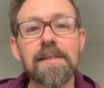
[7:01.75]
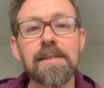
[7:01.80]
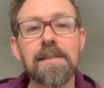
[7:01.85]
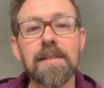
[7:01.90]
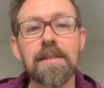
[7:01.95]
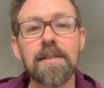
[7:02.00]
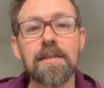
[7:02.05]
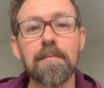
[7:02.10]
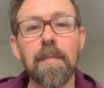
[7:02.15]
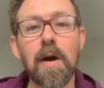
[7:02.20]
the
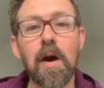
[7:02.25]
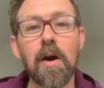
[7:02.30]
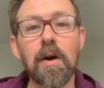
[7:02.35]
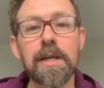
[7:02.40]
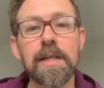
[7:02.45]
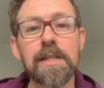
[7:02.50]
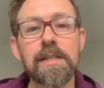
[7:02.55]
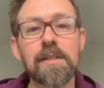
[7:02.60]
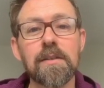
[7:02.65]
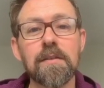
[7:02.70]

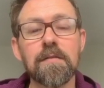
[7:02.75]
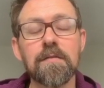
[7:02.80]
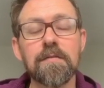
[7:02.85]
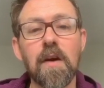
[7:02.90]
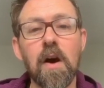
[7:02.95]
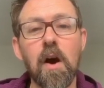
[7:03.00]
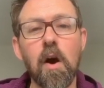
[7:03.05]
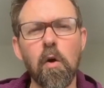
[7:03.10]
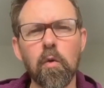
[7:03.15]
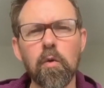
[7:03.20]
demise of
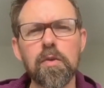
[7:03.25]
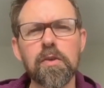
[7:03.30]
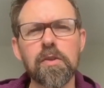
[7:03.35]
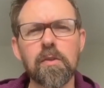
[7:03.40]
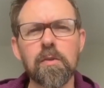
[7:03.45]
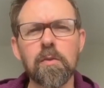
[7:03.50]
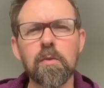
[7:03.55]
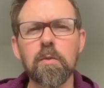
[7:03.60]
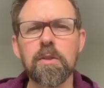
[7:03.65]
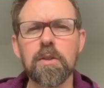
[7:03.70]
old
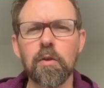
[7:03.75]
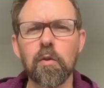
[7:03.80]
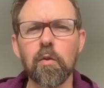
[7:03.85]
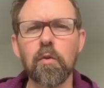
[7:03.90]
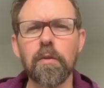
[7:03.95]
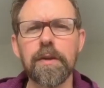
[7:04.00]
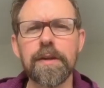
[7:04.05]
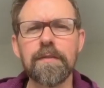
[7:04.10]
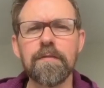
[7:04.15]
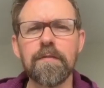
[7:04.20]
school
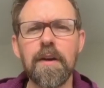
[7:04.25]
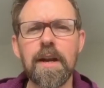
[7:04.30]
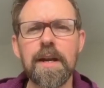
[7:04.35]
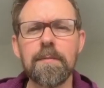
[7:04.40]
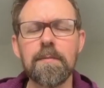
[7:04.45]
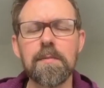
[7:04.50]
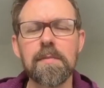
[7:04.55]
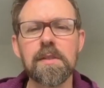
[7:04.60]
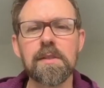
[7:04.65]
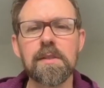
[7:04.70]
touring
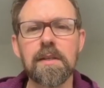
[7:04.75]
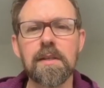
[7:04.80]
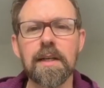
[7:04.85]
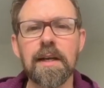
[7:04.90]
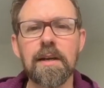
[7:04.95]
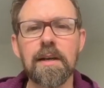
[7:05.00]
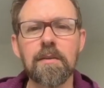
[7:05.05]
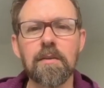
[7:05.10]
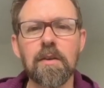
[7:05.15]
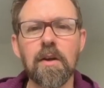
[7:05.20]
frames. I
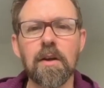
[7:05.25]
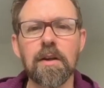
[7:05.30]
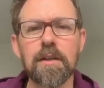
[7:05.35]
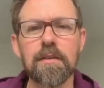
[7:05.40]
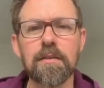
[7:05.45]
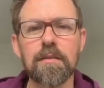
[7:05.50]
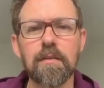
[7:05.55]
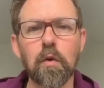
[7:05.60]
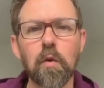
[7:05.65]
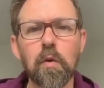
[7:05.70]
know kind of
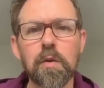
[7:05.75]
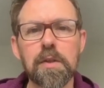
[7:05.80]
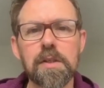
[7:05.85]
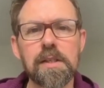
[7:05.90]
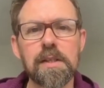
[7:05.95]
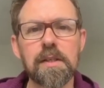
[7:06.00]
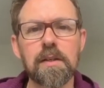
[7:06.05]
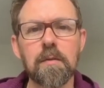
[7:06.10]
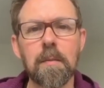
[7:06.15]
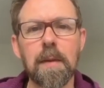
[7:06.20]
Thorn
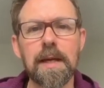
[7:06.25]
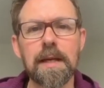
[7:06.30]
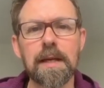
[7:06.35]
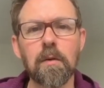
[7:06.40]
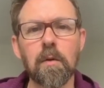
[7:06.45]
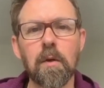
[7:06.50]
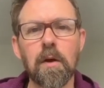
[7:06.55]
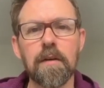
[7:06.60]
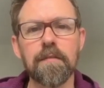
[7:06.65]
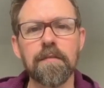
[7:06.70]
still make
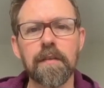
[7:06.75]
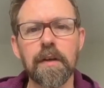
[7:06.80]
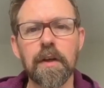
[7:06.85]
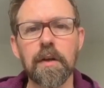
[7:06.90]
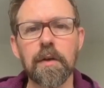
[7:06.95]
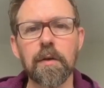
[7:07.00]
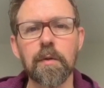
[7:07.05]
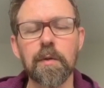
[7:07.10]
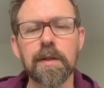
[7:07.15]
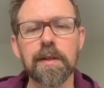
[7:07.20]
quite a
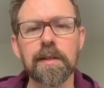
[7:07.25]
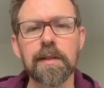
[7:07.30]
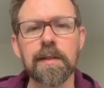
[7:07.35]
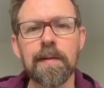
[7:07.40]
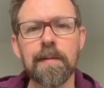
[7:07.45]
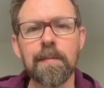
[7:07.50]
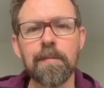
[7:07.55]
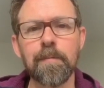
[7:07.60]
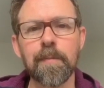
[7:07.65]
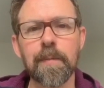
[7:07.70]
few,
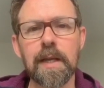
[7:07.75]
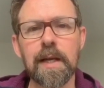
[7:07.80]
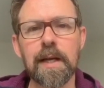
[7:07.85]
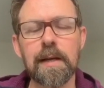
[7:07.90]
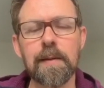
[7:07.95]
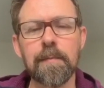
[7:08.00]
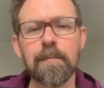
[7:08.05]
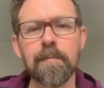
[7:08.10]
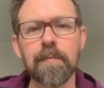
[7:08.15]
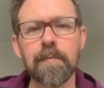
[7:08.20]

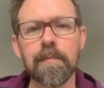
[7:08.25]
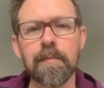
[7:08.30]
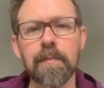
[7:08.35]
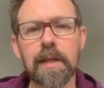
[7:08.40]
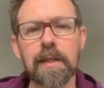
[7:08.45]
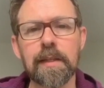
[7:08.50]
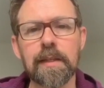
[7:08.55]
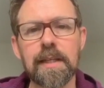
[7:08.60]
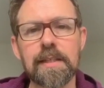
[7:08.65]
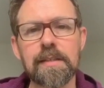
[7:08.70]
and
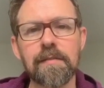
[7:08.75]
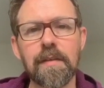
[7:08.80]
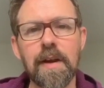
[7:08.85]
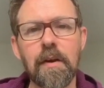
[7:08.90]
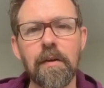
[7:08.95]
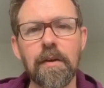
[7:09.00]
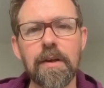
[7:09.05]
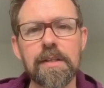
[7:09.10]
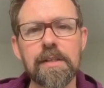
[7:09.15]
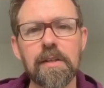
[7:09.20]
there's
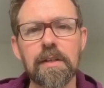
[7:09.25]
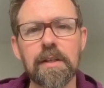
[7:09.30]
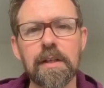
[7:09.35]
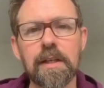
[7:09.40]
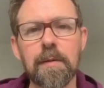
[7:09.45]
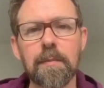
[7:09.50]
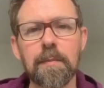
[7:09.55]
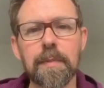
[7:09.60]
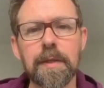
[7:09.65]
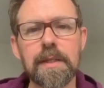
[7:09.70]
various other
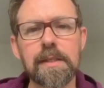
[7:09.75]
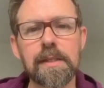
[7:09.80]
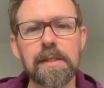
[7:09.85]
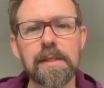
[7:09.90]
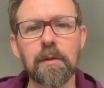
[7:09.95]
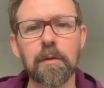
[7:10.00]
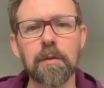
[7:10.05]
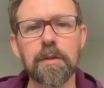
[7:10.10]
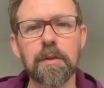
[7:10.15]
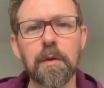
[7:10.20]
companies
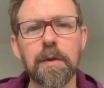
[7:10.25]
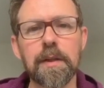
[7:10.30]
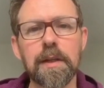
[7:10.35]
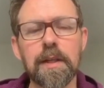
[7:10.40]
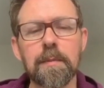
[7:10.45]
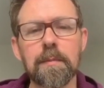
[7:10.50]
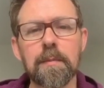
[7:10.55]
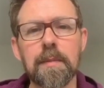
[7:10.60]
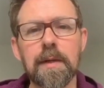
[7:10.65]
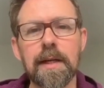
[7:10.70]
still doing
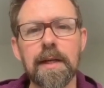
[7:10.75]
them.